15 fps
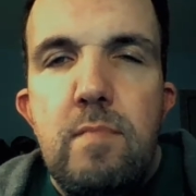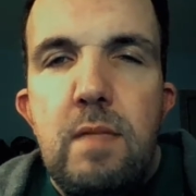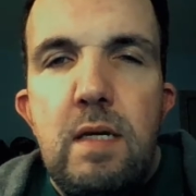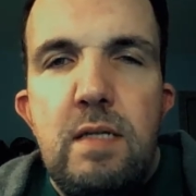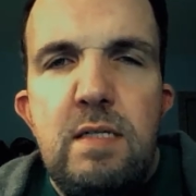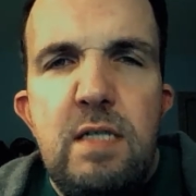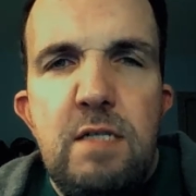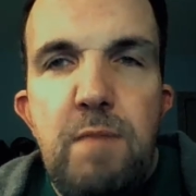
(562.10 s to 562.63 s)

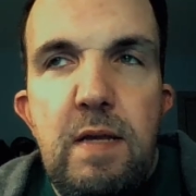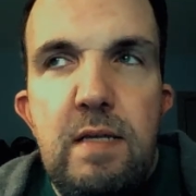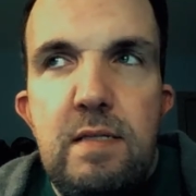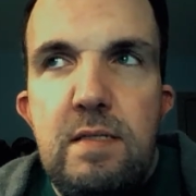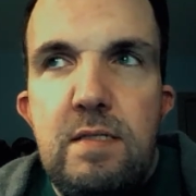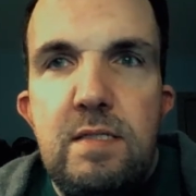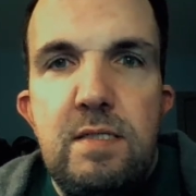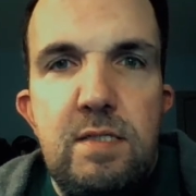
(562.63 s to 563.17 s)
It's just
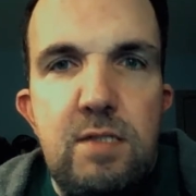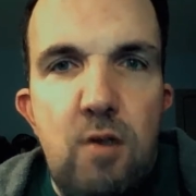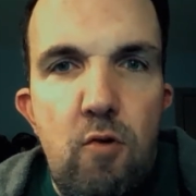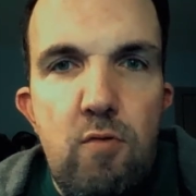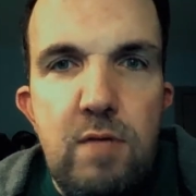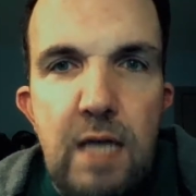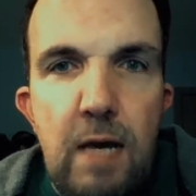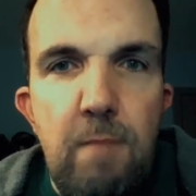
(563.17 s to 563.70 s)
been
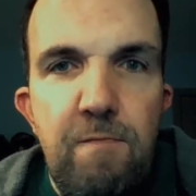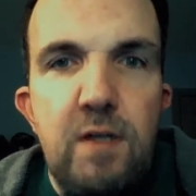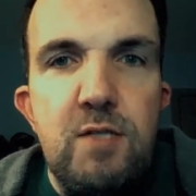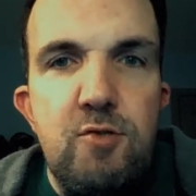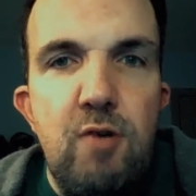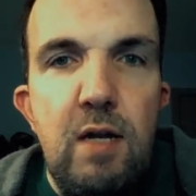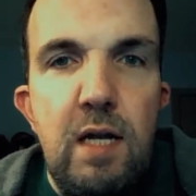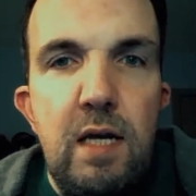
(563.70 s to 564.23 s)
so damn
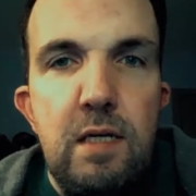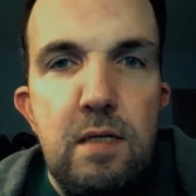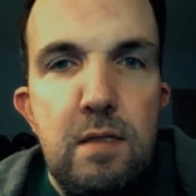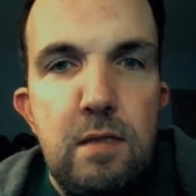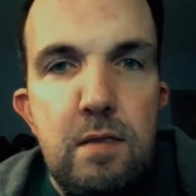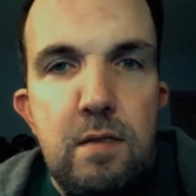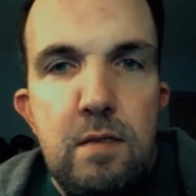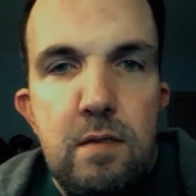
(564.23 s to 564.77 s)
frustrating
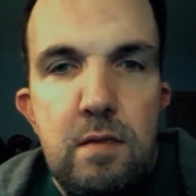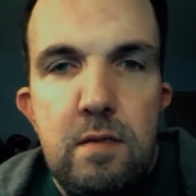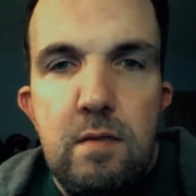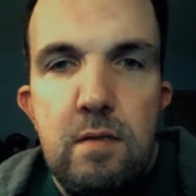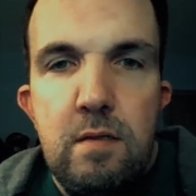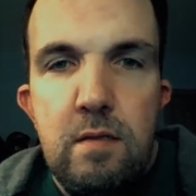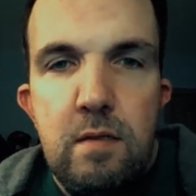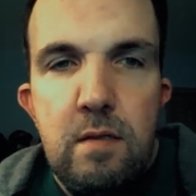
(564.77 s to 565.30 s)

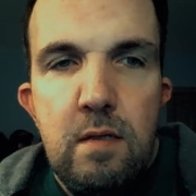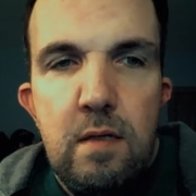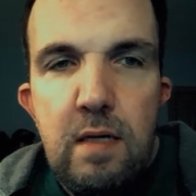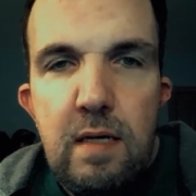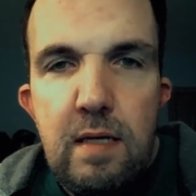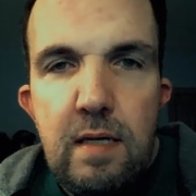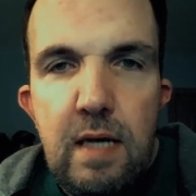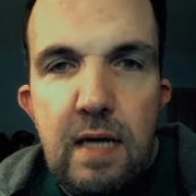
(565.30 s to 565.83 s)

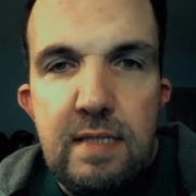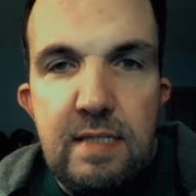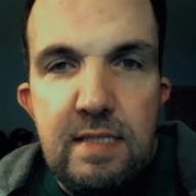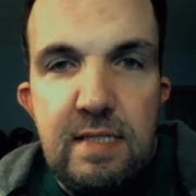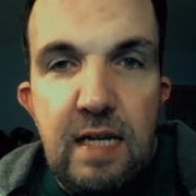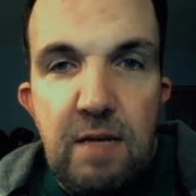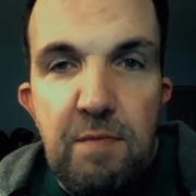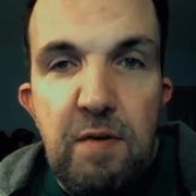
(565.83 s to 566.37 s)
as a
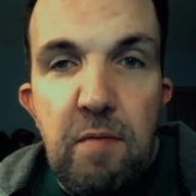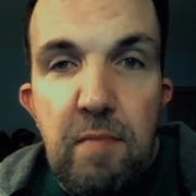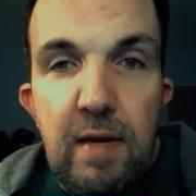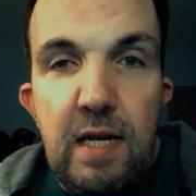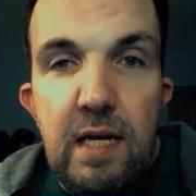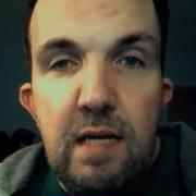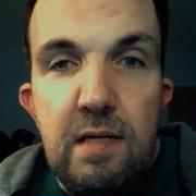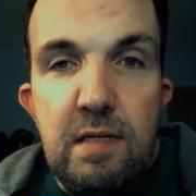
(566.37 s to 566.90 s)
stand-up
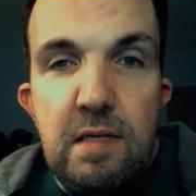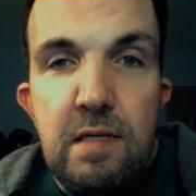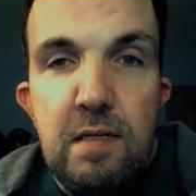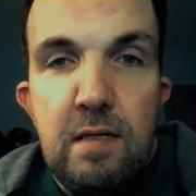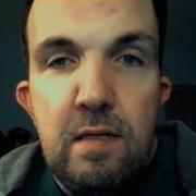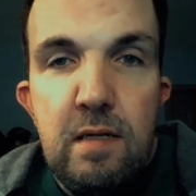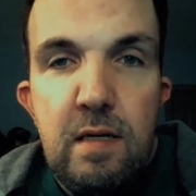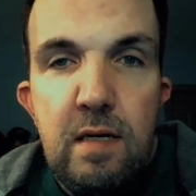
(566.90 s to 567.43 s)
comedian
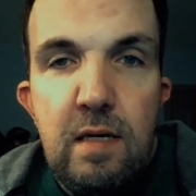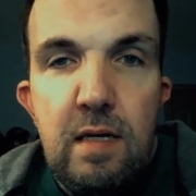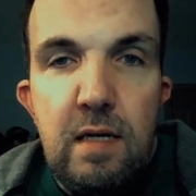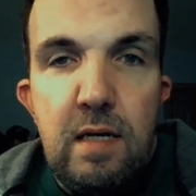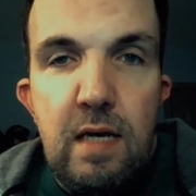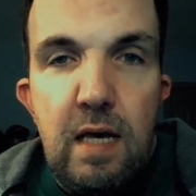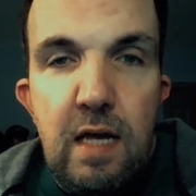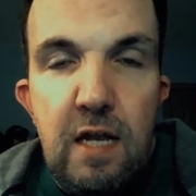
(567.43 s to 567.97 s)

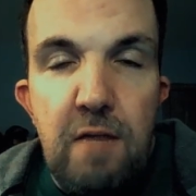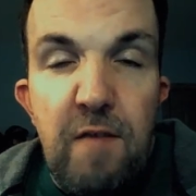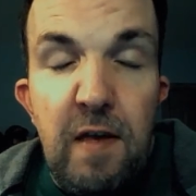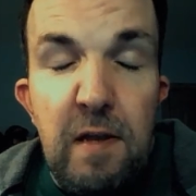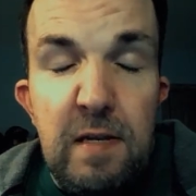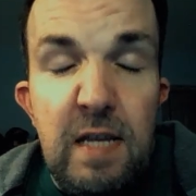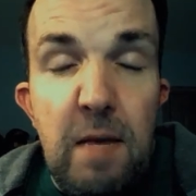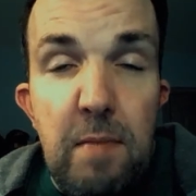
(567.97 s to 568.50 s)
in a
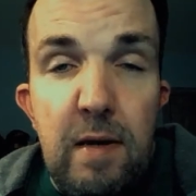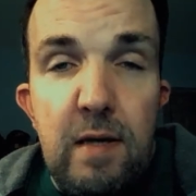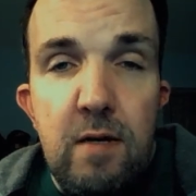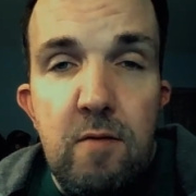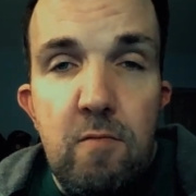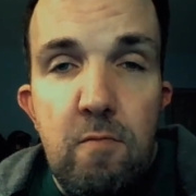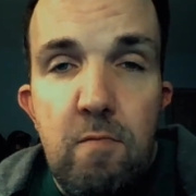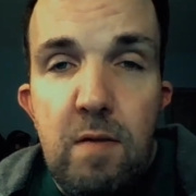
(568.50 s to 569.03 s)
pandemic
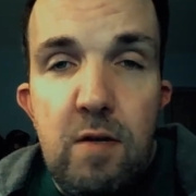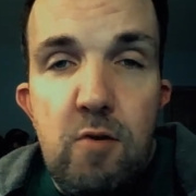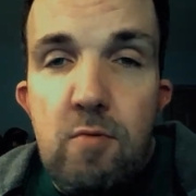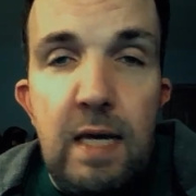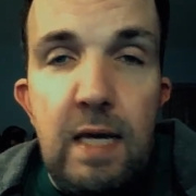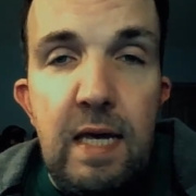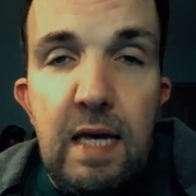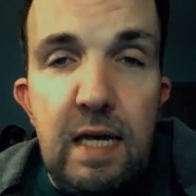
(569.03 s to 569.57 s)
when you
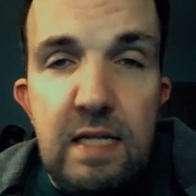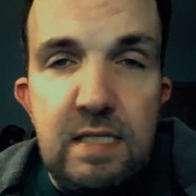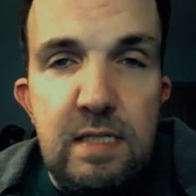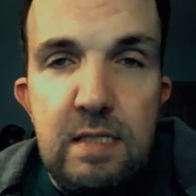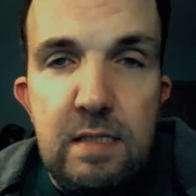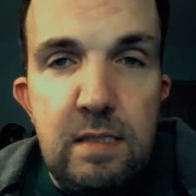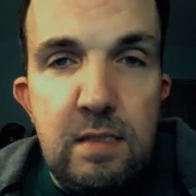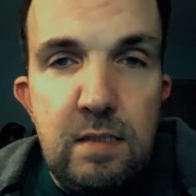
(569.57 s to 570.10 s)
can't
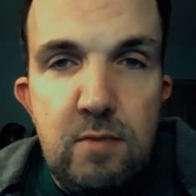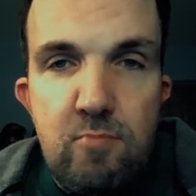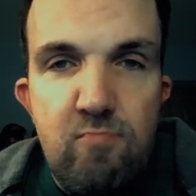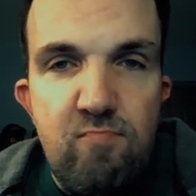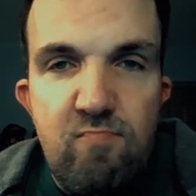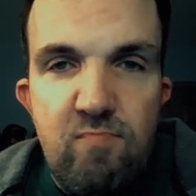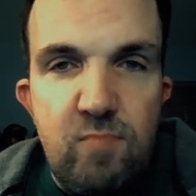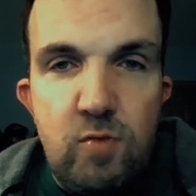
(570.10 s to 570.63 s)

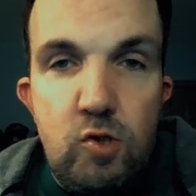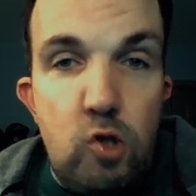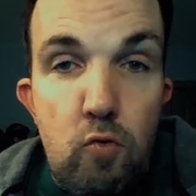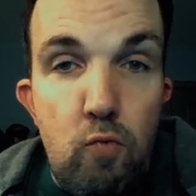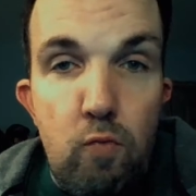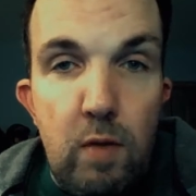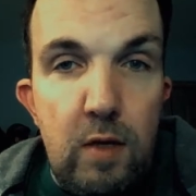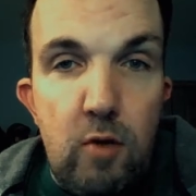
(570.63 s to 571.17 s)

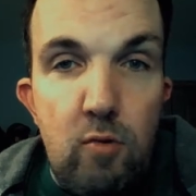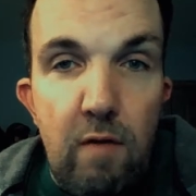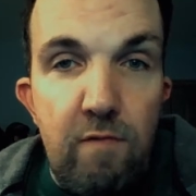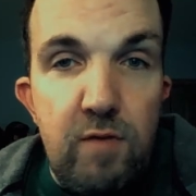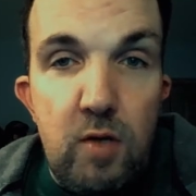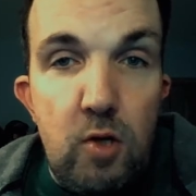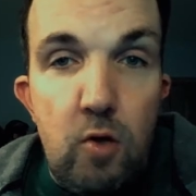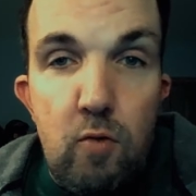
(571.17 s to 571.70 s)
do what you love
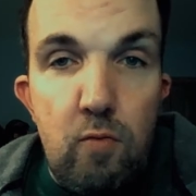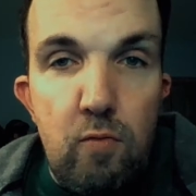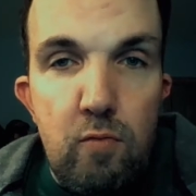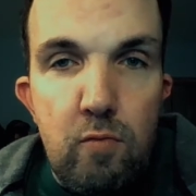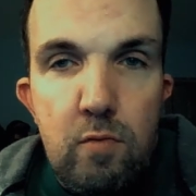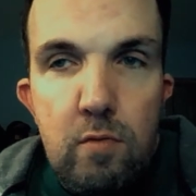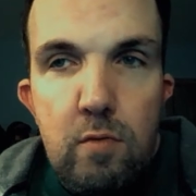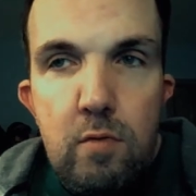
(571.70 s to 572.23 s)
to do.
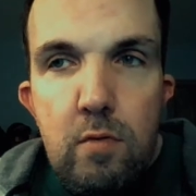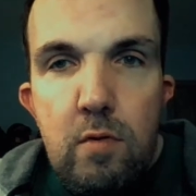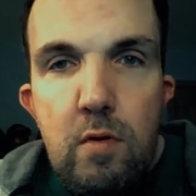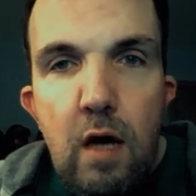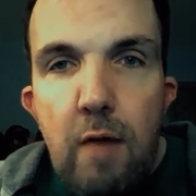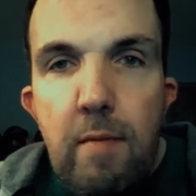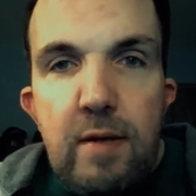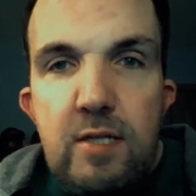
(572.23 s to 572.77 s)

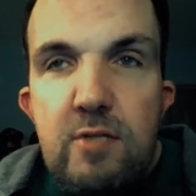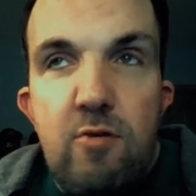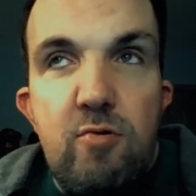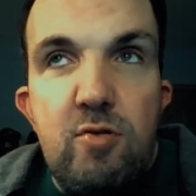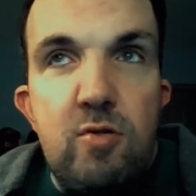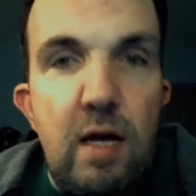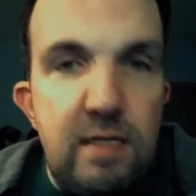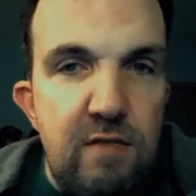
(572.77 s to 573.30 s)
I imagine there's
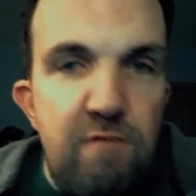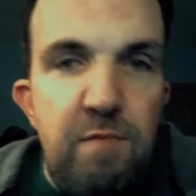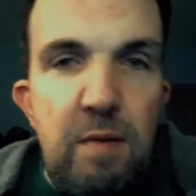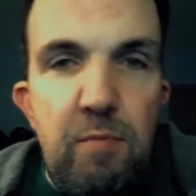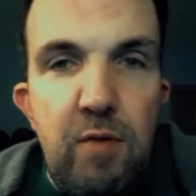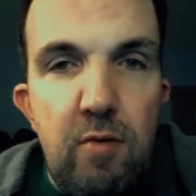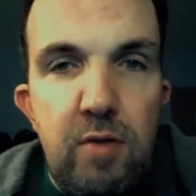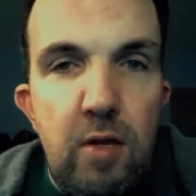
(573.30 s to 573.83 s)
lots of
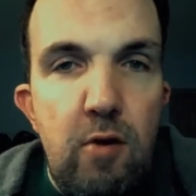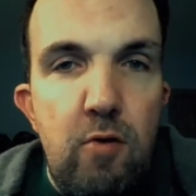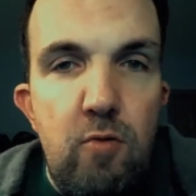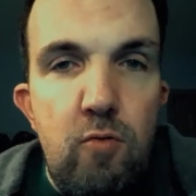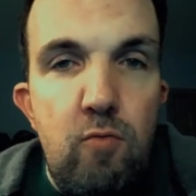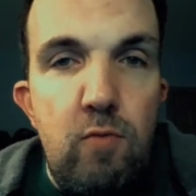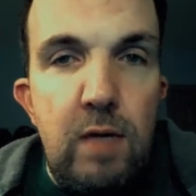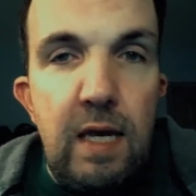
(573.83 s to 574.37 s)
people out there
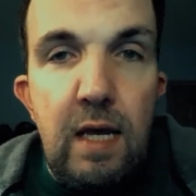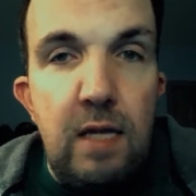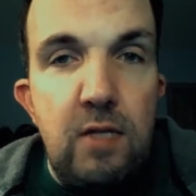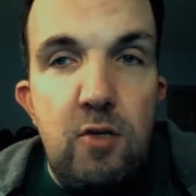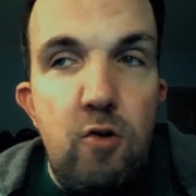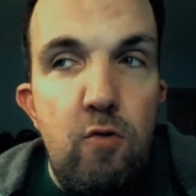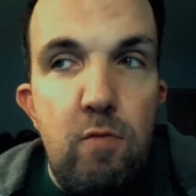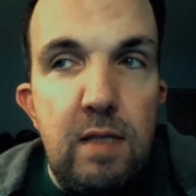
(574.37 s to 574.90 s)
who can't
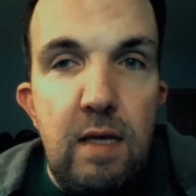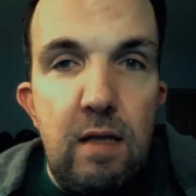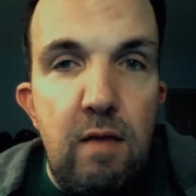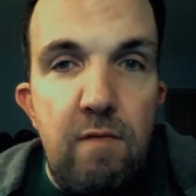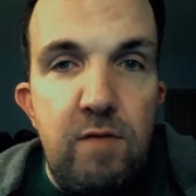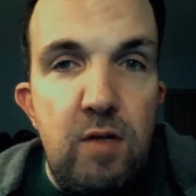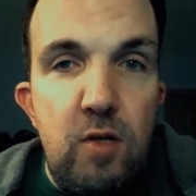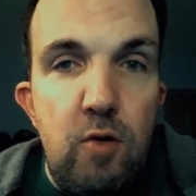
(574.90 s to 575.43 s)
do what they
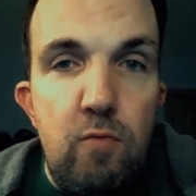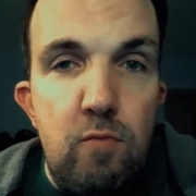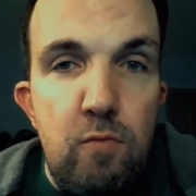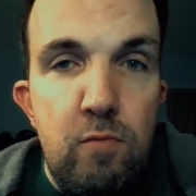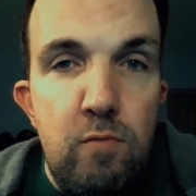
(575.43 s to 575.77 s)
love to do.